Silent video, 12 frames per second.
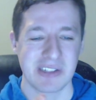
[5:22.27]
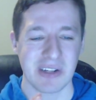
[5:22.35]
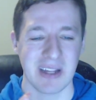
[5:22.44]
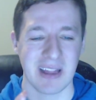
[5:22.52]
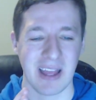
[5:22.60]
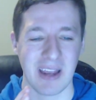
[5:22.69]

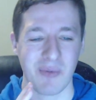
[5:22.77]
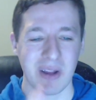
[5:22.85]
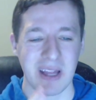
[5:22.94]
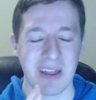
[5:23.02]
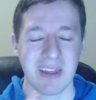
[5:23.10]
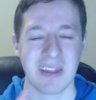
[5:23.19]
it's like
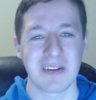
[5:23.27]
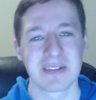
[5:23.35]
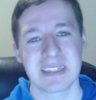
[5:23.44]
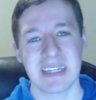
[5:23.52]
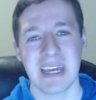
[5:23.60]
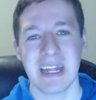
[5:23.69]
really
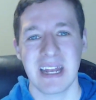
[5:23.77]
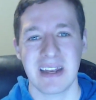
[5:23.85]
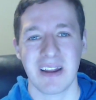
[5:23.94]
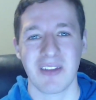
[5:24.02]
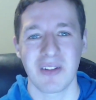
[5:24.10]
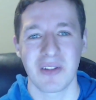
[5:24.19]
stilted and
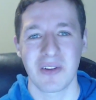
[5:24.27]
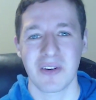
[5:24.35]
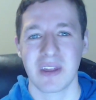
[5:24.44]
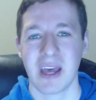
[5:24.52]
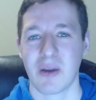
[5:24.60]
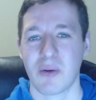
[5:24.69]
doesn't look
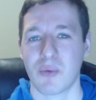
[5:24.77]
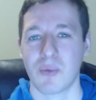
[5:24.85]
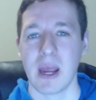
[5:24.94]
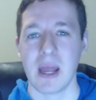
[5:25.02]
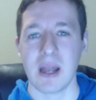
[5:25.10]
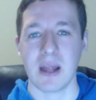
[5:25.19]
that
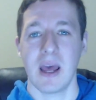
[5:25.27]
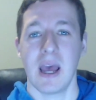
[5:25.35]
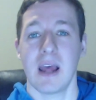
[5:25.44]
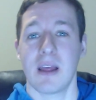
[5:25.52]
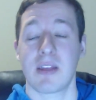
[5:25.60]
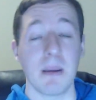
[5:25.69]
great
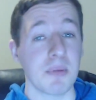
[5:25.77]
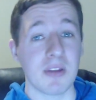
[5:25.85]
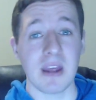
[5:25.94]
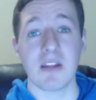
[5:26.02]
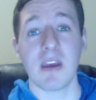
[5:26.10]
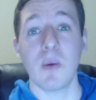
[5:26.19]
some
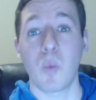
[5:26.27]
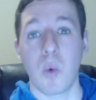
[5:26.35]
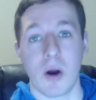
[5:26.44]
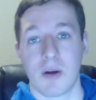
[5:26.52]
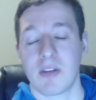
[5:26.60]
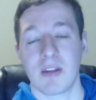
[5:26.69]
scenes it
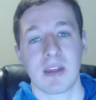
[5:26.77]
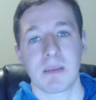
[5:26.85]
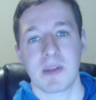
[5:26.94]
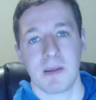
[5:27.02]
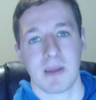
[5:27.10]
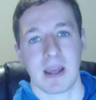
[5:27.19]
works, and some
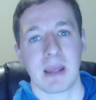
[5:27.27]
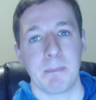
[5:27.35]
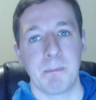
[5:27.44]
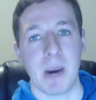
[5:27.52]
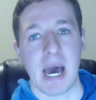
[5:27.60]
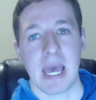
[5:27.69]
scenes I can
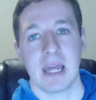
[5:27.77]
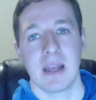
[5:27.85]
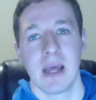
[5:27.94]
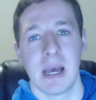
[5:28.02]
buy it.